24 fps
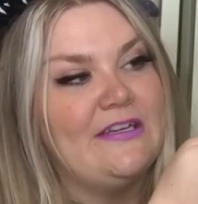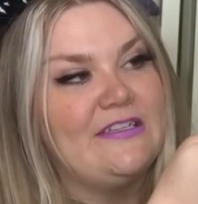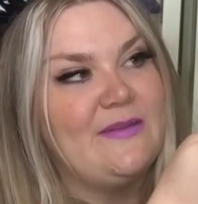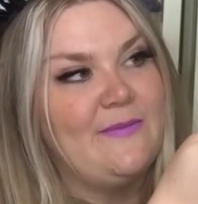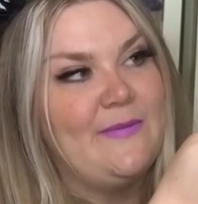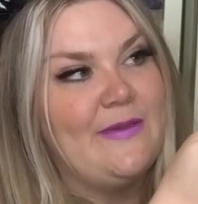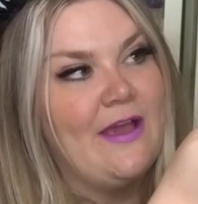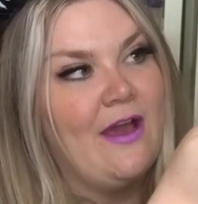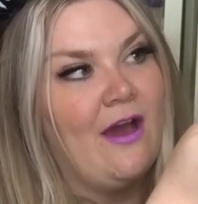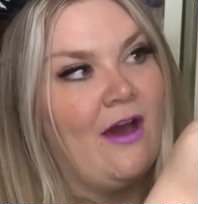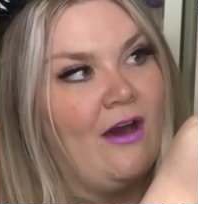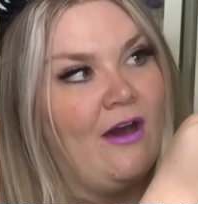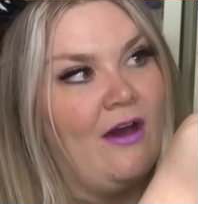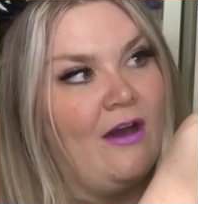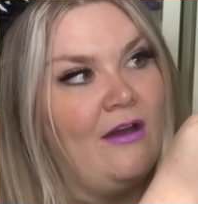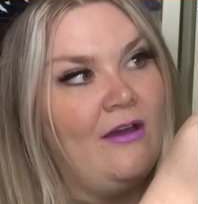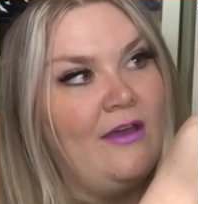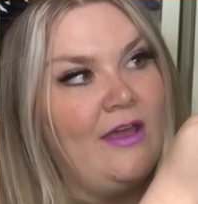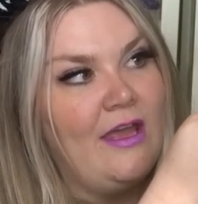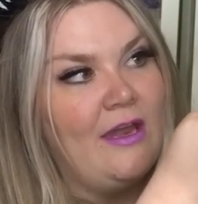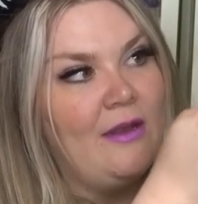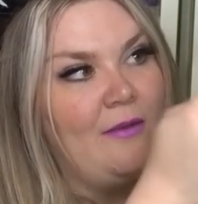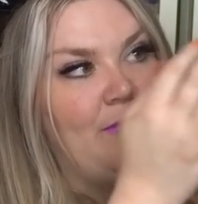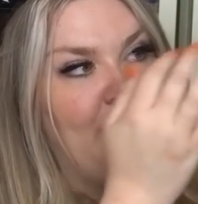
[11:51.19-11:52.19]
to be hung
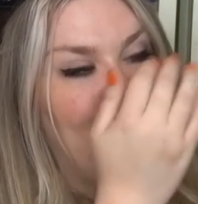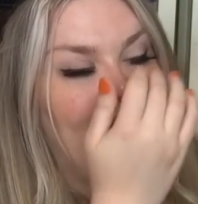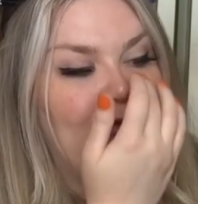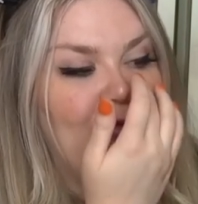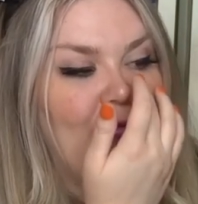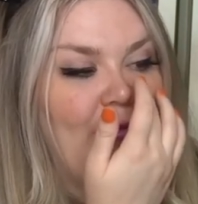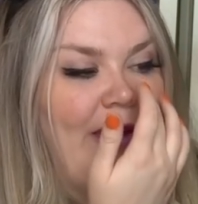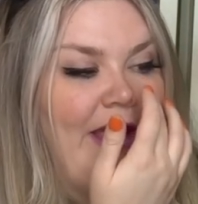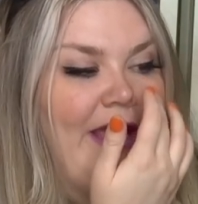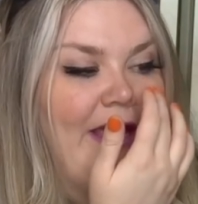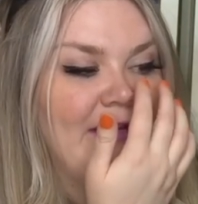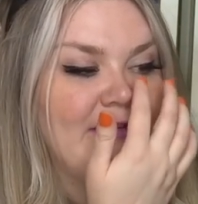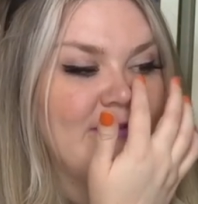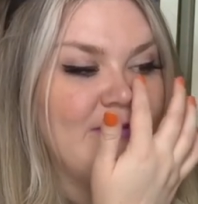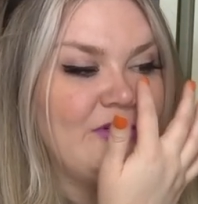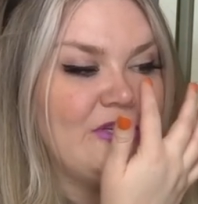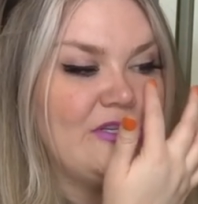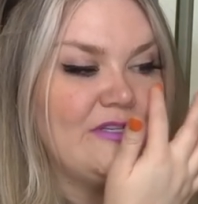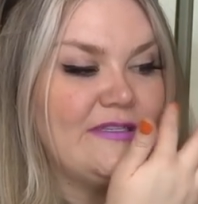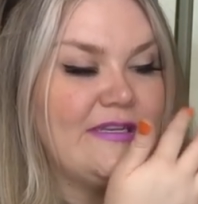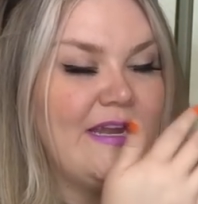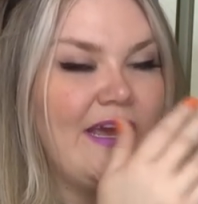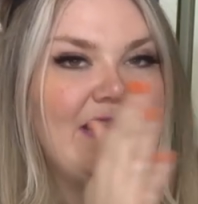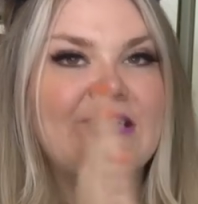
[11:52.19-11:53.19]
in both ways, which
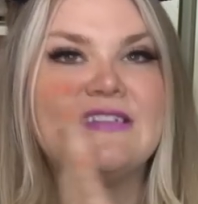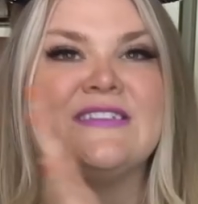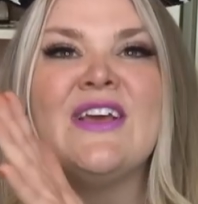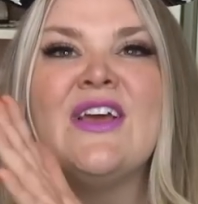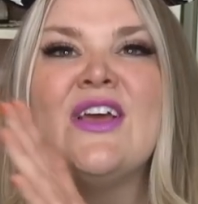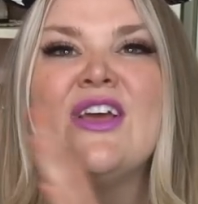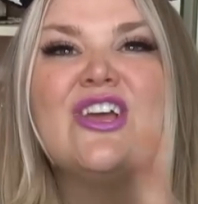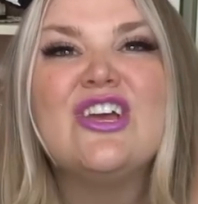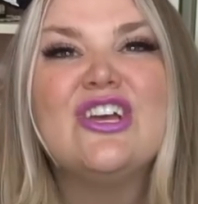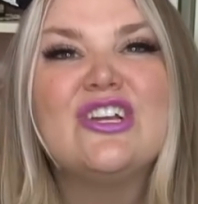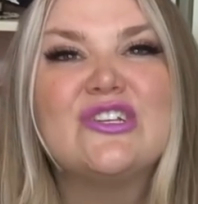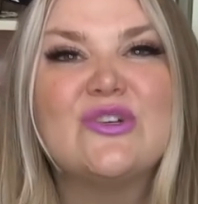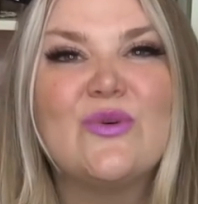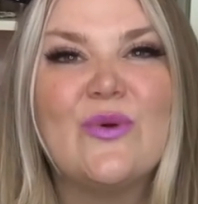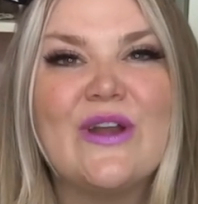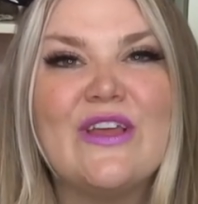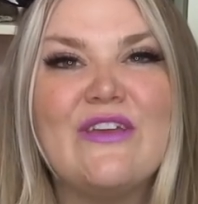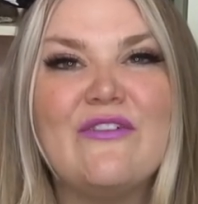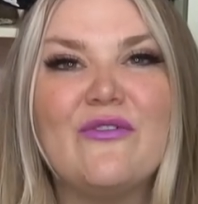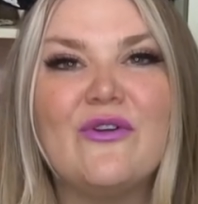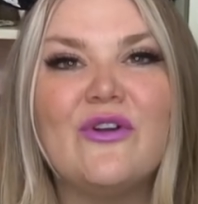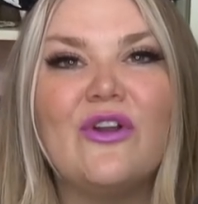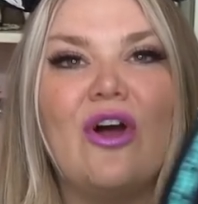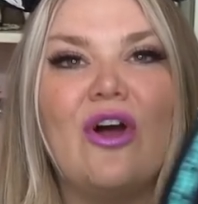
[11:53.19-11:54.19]
is nice. twenty-four